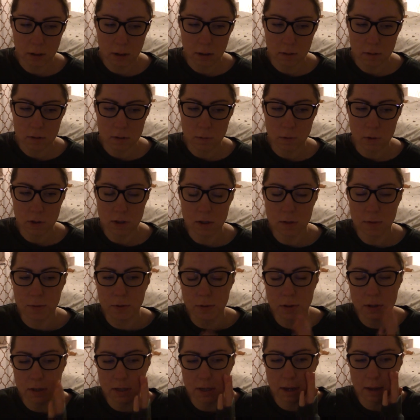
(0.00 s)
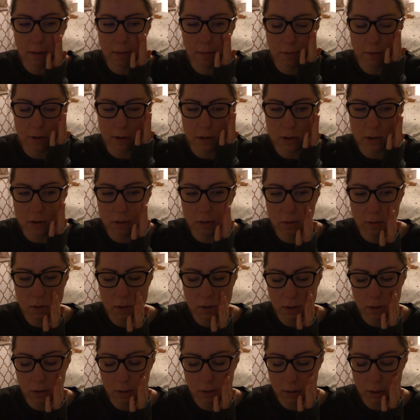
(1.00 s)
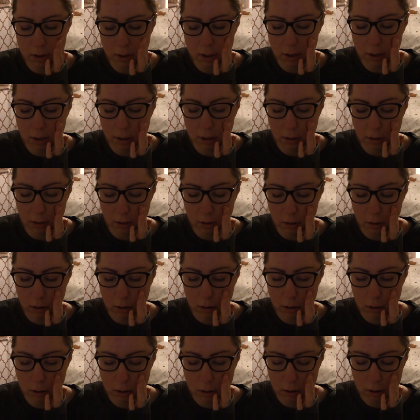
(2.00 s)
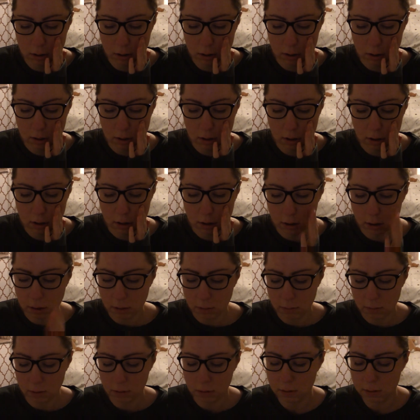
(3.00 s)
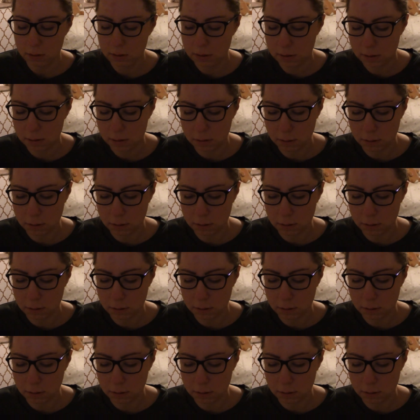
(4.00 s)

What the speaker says: So I wasn't supposed to take my first dose until it was,